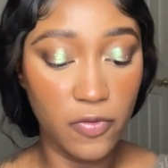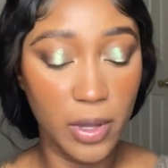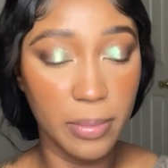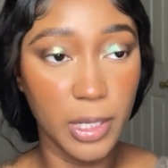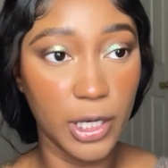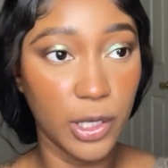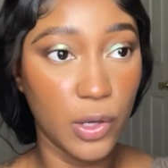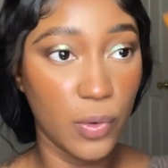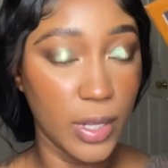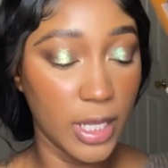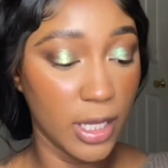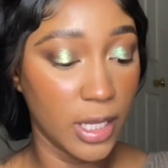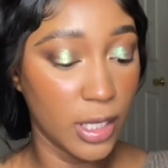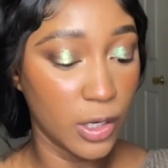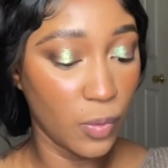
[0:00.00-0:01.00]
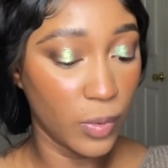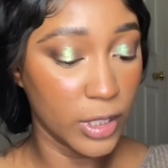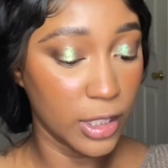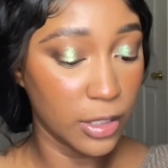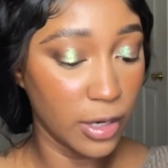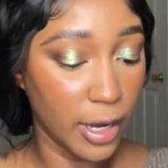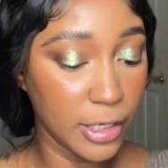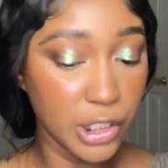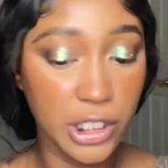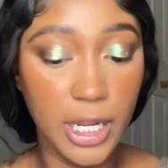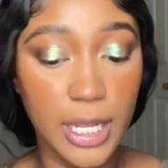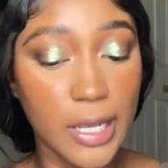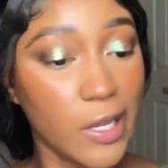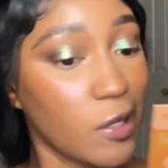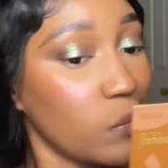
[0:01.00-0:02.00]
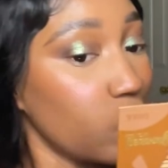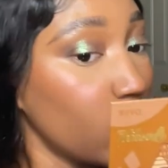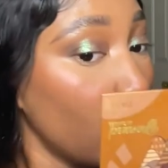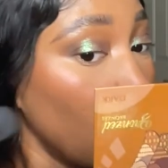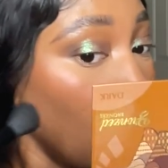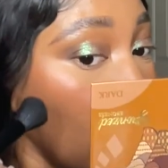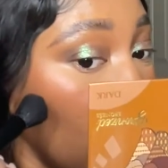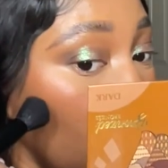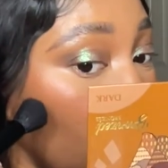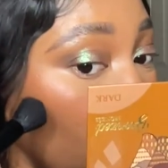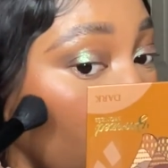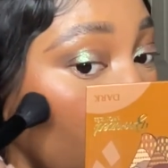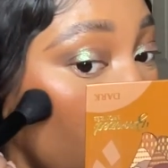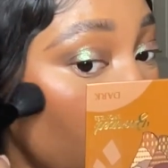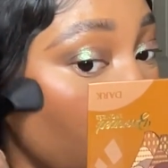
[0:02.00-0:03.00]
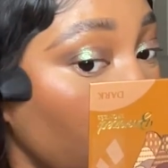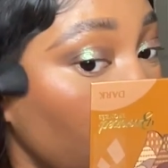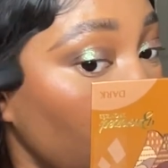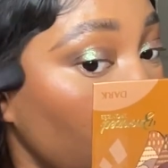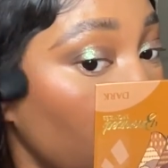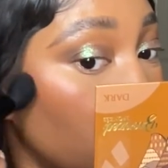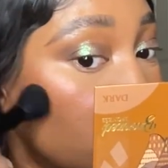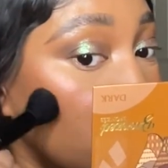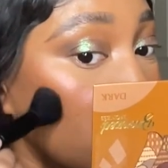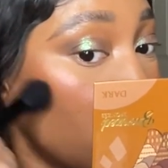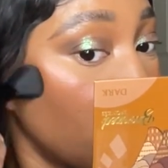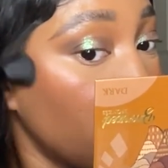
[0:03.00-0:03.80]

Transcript: I'm gonna go in with the dark shade, and I'm just gonna